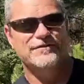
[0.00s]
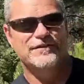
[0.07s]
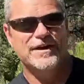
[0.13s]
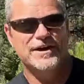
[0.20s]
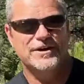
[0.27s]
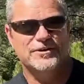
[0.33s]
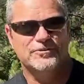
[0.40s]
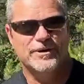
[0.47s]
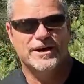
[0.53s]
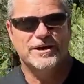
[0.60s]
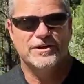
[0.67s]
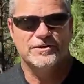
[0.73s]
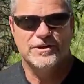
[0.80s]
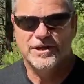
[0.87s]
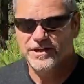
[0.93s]
fire
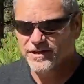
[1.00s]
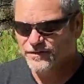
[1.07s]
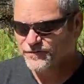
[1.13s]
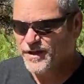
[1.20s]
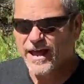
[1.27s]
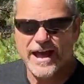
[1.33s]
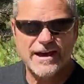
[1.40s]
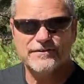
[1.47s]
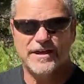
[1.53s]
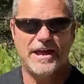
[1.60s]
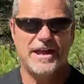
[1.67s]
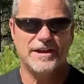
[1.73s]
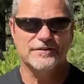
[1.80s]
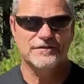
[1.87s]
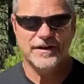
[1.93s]
round, if you have a
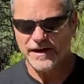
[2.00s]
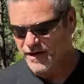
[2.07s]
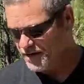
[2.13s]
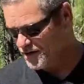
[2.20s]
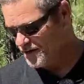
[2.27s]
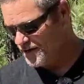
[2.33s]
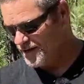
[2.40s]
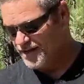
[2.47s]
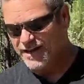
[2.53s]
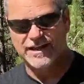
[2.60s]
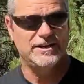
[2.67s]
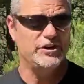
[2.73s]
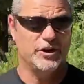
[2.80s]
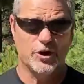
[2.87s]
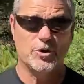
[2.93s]
hang fire
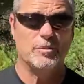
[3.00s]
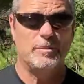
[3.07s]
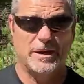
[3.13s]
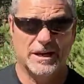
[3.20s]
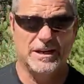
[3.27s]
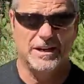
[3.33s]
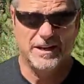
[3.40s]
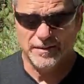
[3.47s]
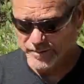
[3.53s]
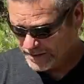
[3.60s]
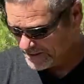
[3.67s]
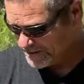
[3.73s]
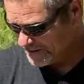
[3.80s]
and you go to pick it up.